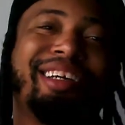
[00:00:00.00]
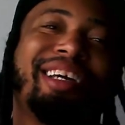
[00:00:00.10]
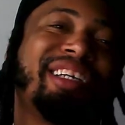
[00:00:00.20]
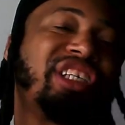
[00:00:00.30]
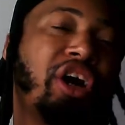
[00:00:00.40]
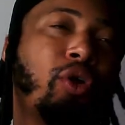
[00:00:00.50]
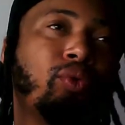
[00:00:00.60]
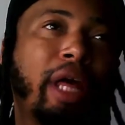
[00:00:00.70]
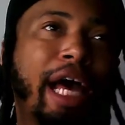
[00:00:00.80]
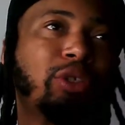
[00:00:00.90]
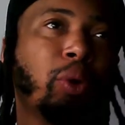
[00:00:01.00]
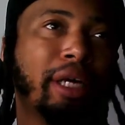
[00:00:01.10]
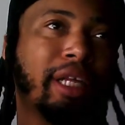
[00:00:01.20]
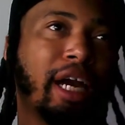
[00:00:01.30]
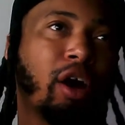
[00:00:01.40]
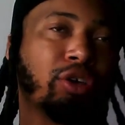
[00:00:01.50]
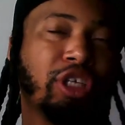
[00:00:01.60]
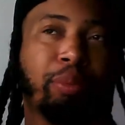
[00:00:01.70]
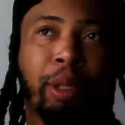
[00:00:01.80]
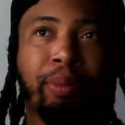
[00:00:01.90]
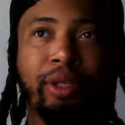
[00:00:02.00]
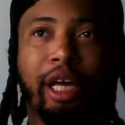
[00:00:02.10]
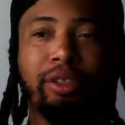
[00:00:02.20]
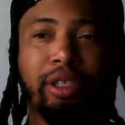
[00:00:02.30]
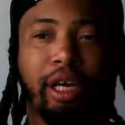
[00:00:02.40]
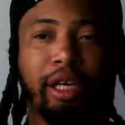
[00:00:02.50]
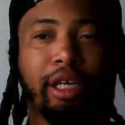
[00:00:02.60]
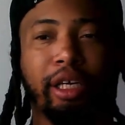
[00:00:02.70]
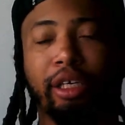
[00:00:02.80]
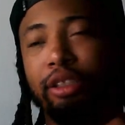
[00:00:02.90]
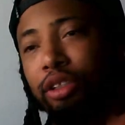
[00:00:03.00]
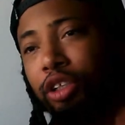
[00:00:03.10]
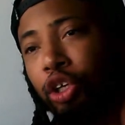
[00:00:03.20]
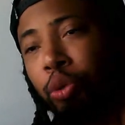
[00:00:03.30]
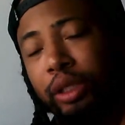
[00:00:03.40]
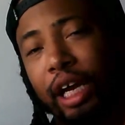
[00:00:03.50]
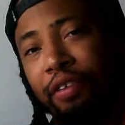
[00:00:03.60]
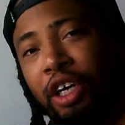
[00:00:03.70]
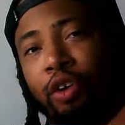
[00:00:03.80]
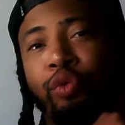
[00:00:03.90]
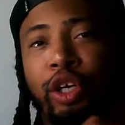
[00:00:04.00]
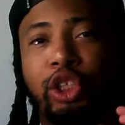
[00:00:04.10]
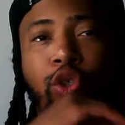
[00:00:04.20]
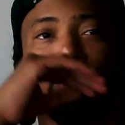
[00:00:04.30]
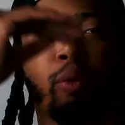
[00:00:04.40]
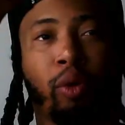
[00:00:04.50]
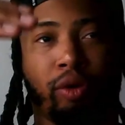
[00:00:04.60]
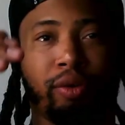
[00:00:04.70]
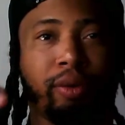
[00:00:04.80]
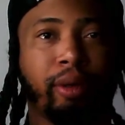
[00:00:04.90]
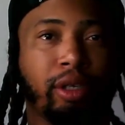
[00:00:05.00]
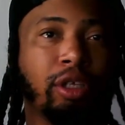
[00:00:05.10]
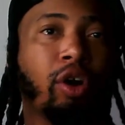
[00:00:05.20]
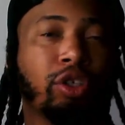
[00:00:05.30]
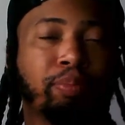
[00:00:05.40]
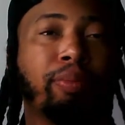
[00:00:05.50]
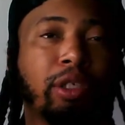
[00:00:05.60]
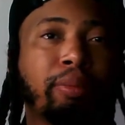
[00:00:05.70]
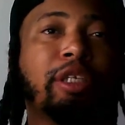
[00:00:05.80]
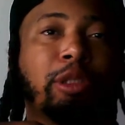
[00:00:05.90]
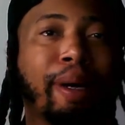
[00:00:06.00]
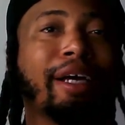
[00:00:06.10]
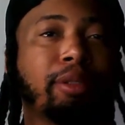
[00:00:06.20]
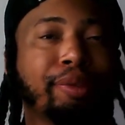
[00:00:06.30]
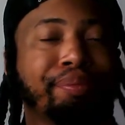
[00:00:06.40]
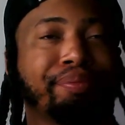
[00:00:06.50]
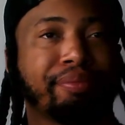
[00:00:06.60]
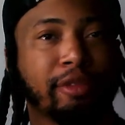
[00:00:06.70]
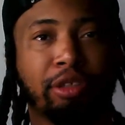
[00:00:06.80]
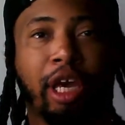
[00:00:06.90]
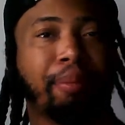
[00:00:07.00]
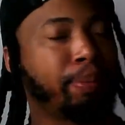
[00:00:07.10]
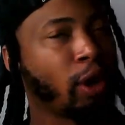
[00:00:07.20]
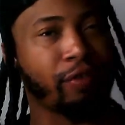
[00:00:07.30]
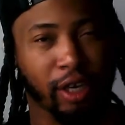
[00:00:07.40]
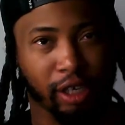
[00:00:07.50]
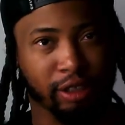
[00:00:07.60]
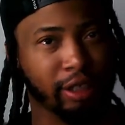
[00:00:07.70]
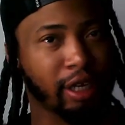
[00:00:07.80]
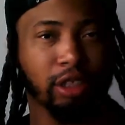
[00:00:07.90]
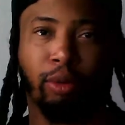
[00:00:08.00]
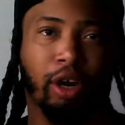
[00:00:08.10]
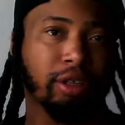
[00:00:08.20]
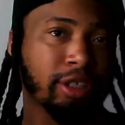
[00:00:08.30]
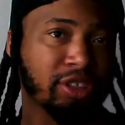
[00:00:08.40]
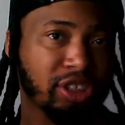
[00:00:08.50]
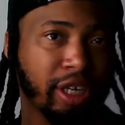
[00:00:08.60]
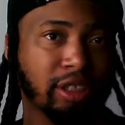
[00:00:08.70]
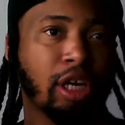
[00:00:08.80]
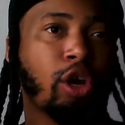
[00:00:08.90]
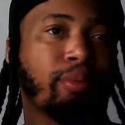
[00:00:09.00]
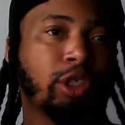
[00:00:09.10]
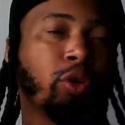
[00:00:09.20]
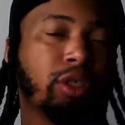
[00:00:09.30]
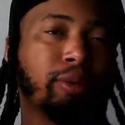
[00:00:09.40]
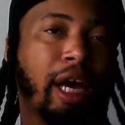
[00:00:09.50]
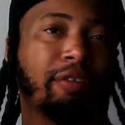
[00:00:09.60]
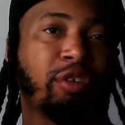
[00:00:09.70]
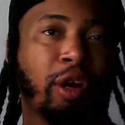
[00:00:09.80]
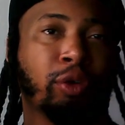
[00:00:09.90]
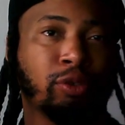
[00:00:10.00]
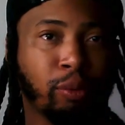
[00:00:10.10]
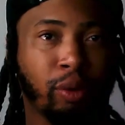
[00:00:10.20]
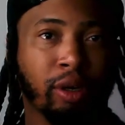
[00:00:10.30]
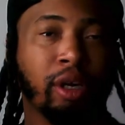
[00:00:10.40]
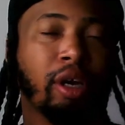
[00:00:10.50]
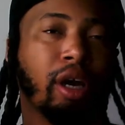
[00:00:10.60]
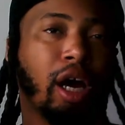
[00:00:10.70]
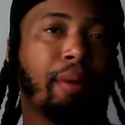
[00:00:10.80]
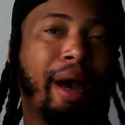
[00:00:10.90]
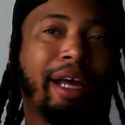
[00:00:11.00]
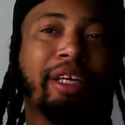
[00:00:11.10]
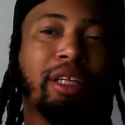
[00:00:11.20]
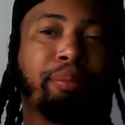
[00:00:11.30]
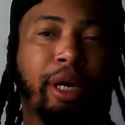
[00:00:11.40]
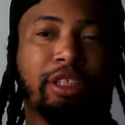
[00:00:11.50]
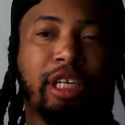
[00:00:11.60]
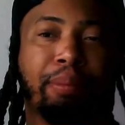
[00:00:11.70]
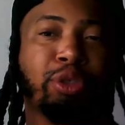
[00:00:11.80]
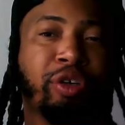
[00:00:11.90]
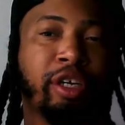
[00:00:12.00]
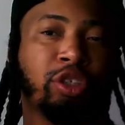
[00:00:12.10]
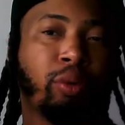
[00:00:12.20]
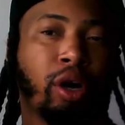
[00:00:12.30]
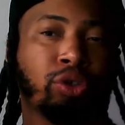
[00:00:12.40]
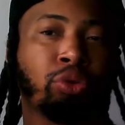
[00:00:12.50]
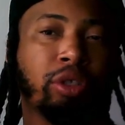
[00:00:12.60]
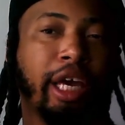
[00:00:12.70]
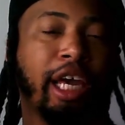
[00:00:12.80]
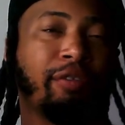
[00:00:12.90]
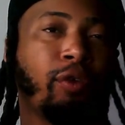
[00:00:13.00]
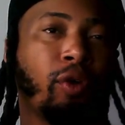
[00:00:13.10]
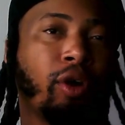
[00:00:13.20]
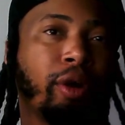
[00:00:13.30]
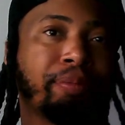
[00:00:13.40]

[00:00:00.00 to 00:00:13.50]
So that's one thing I always tell people. Another thing is, you want to have good risk to reward, as much as possible. You can't be perfect all the time because market conditions change, but you want to have great risk to reward. I think the best type of traders are the ones who can aim for,